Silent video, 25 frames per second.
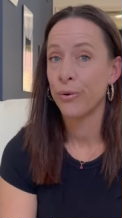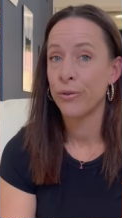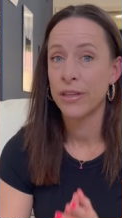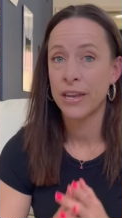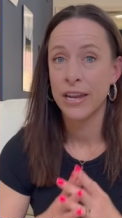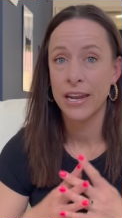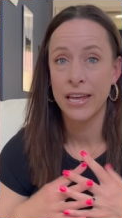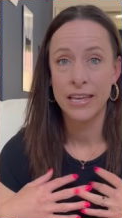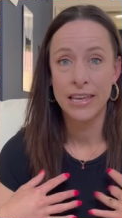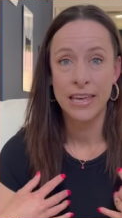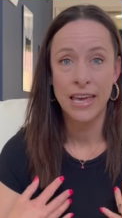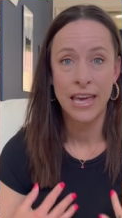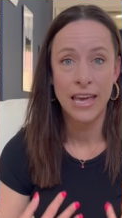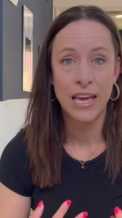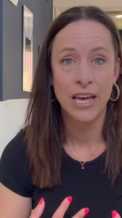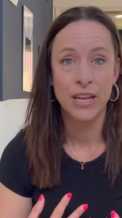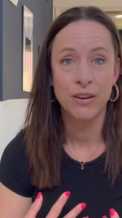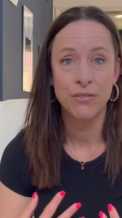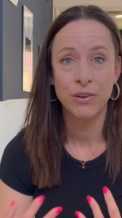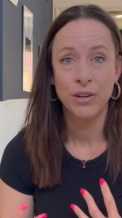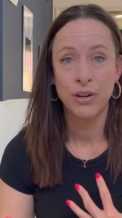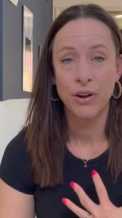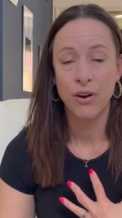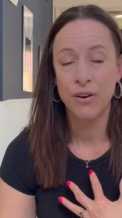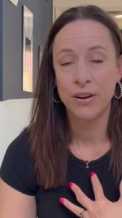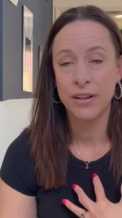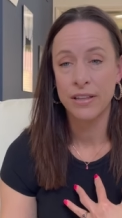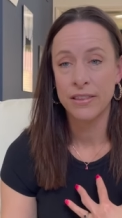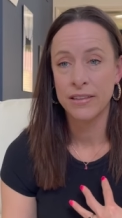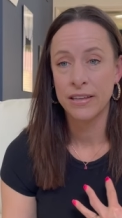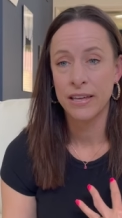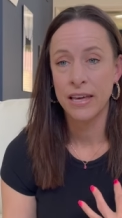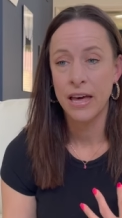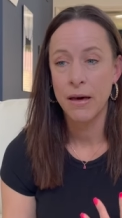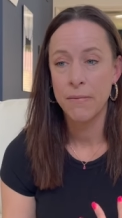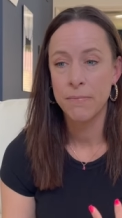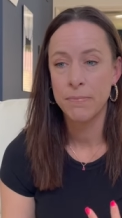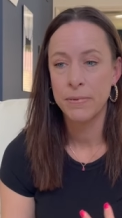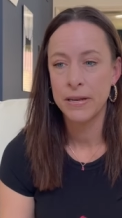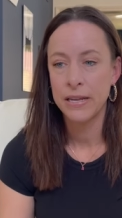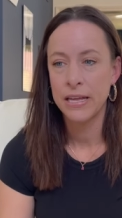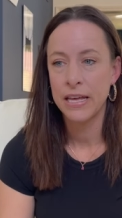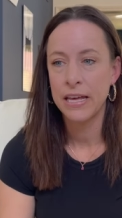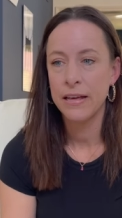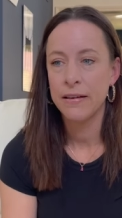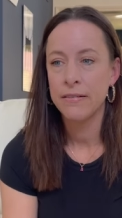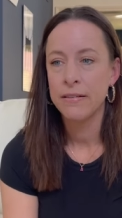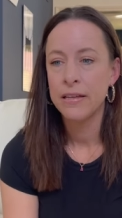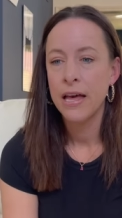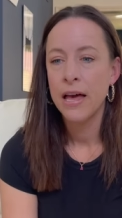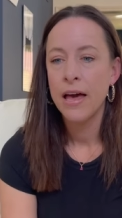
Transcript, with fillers: that I can regarding the company